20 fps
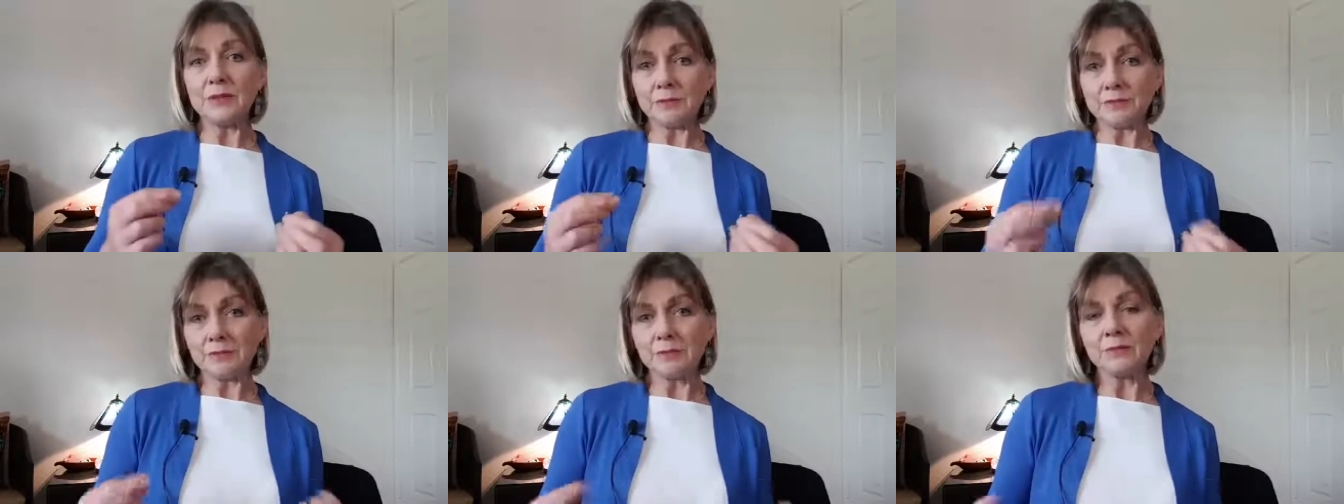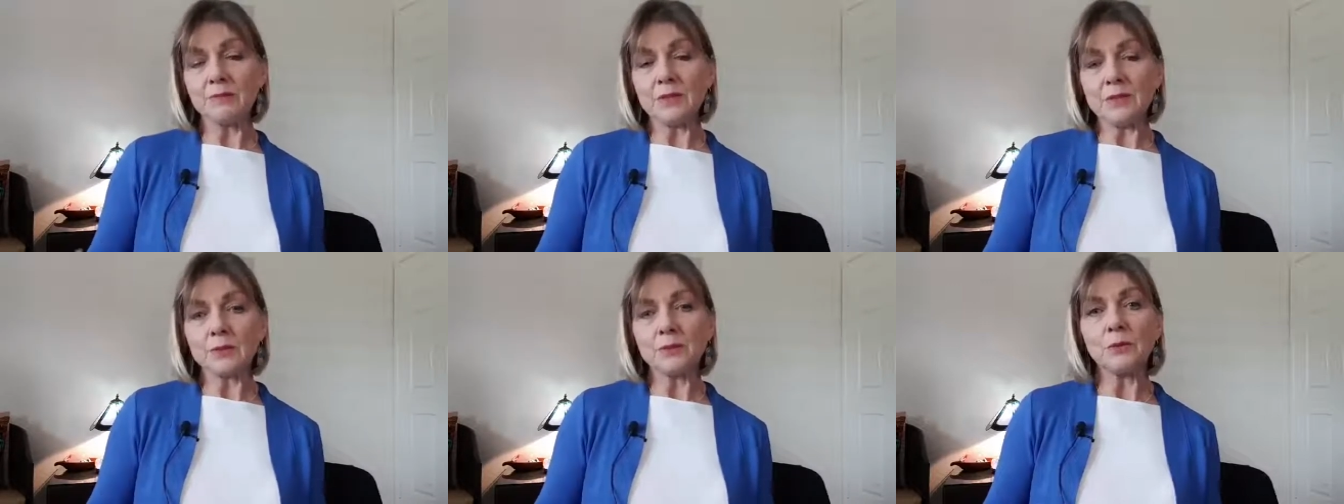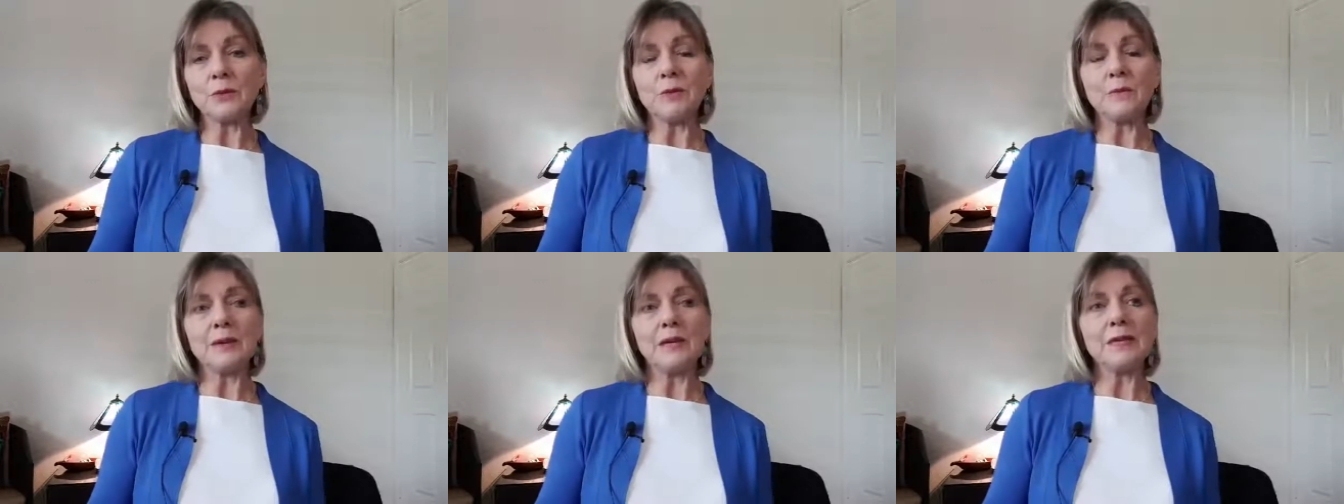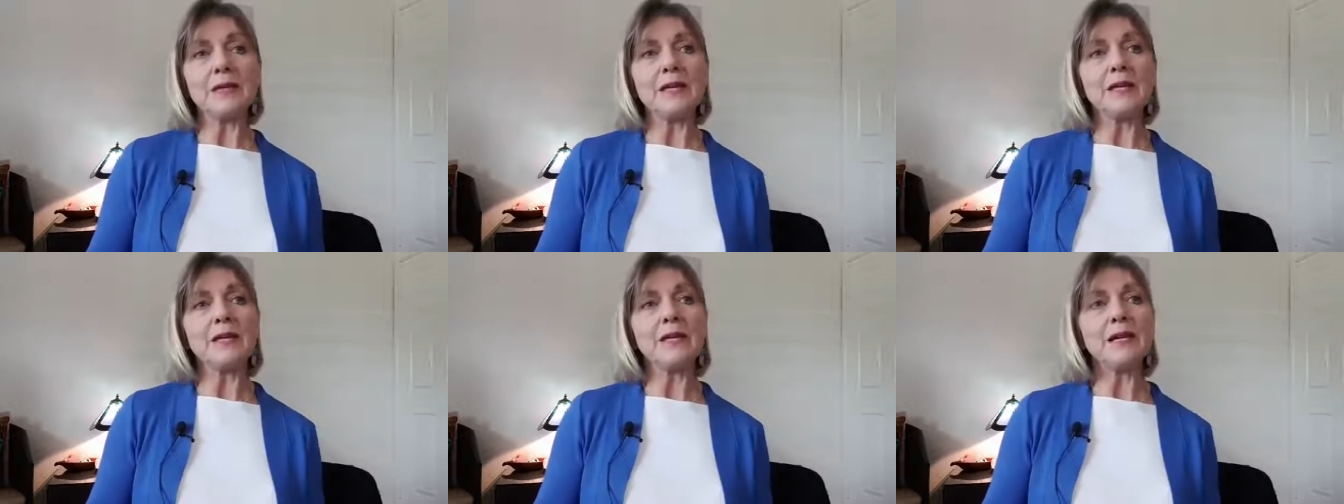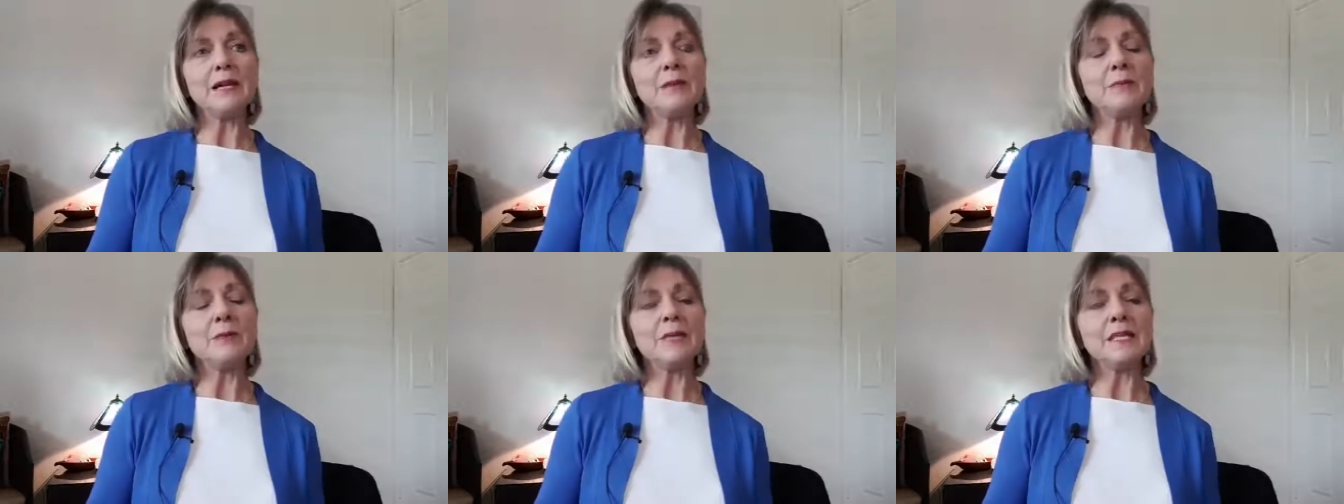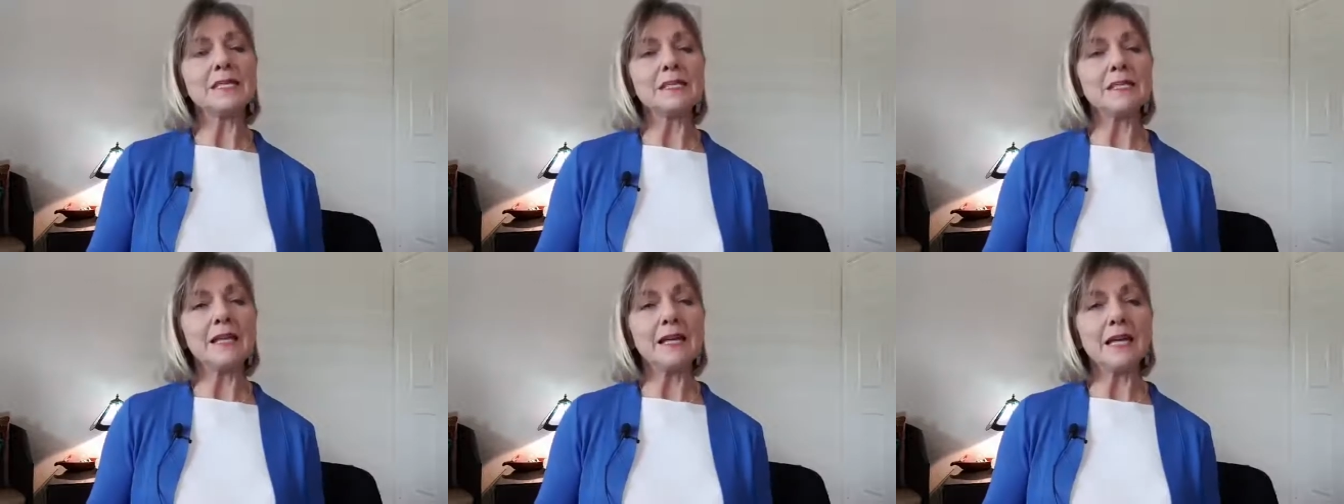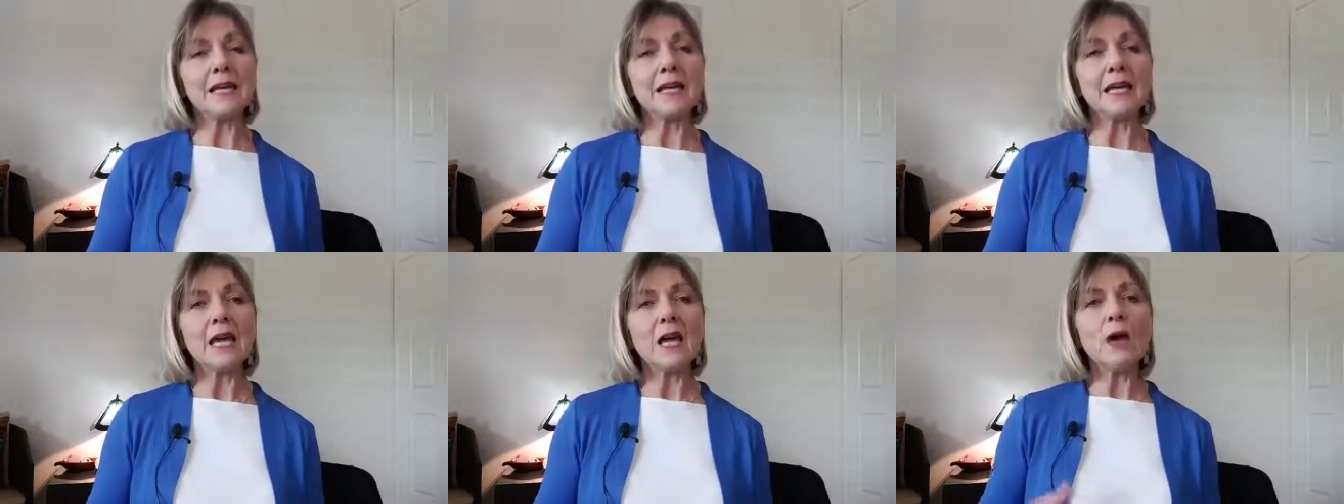We're talking about that now, but it's
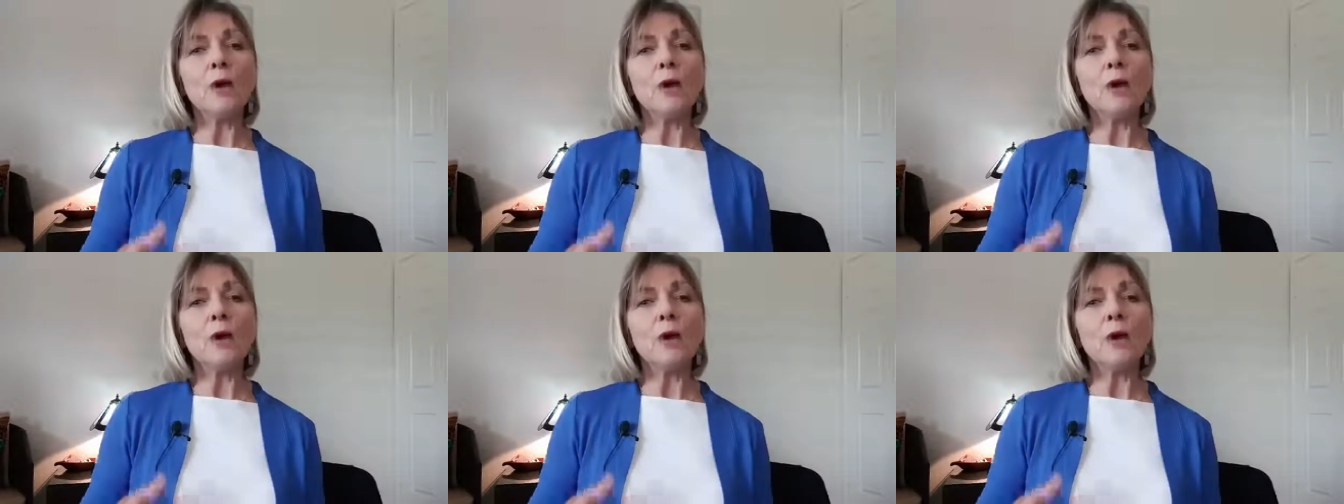like